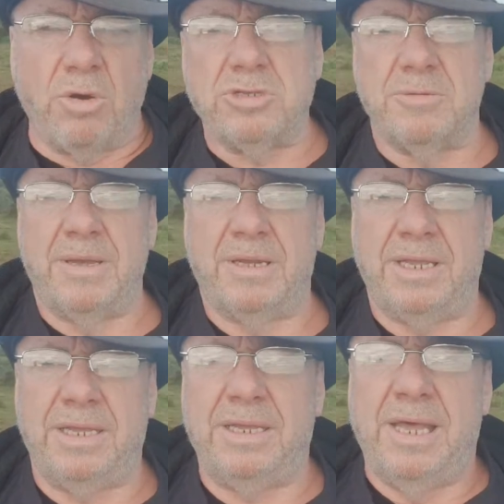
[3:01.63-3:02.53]

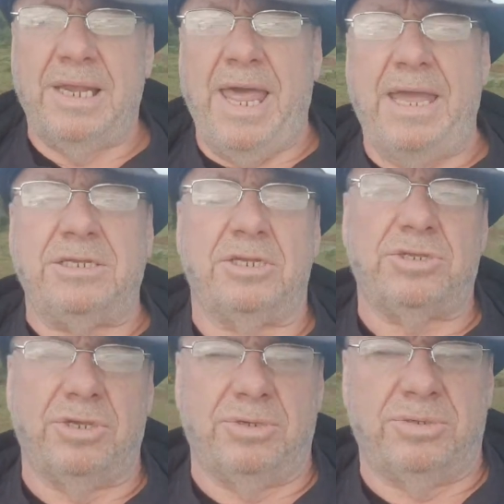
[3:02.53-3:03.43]
ultimately led
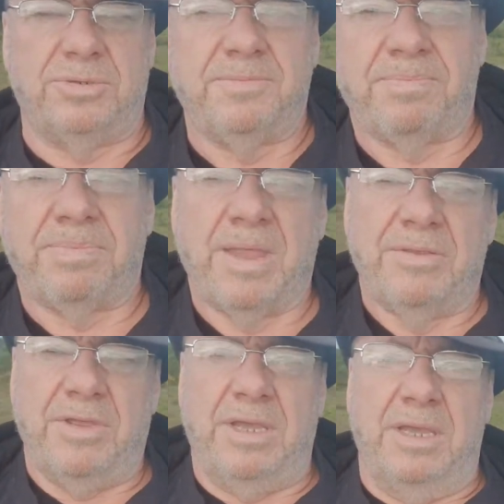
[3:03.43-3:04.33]
to
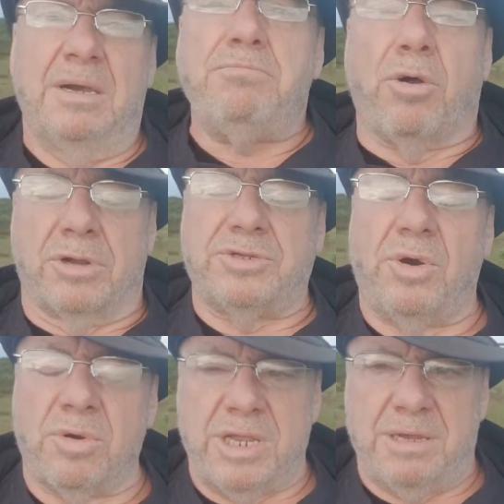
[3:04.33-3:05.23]
the
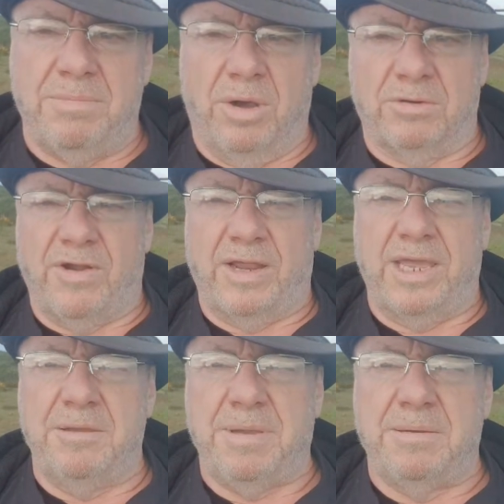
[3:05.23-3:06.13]
moratorium on
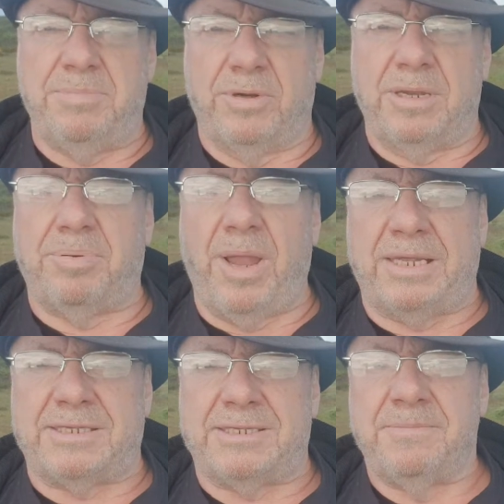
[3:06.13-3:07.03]
fracking being put in
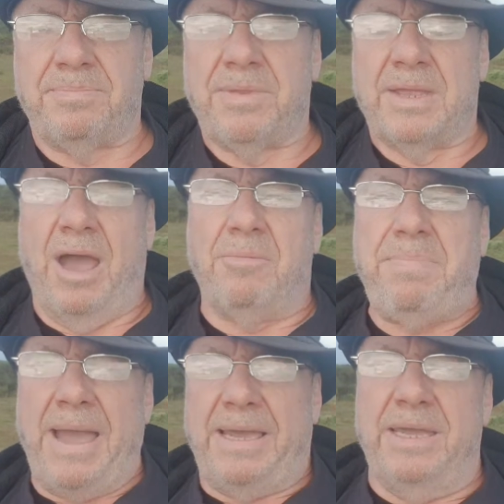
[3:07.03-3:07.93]
place. Now,
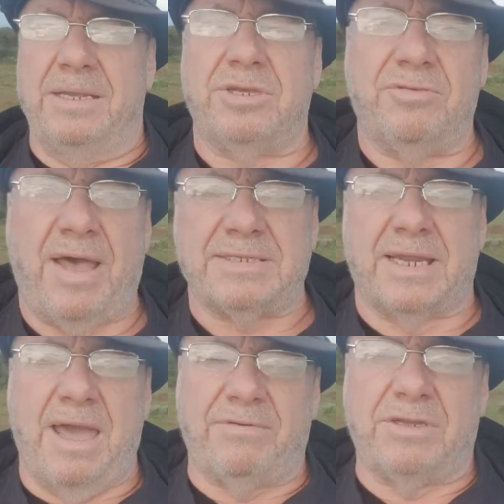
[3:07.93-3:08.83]
back in
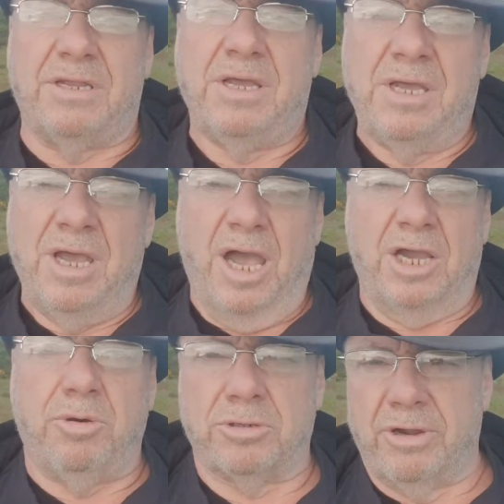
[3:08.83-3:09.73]
2011,
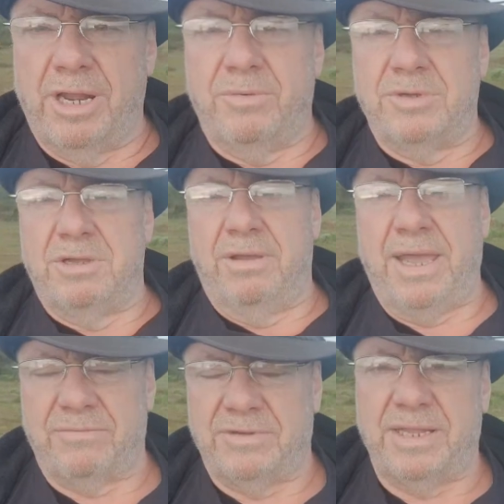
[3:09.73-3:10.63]
Quadrilla were
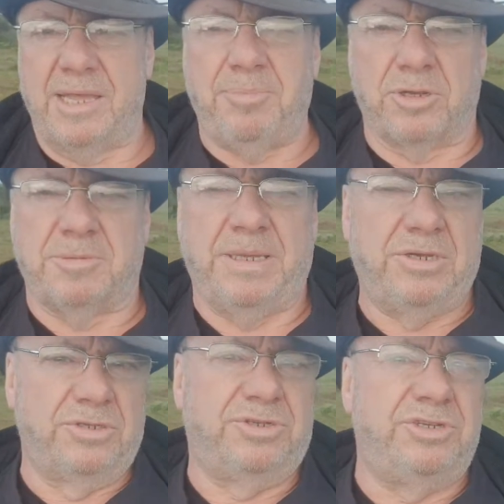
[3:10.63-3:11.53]
doing everything they possibly
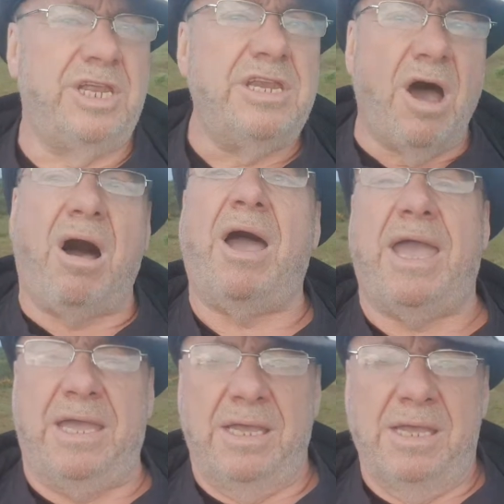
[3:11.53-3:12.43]
could to deny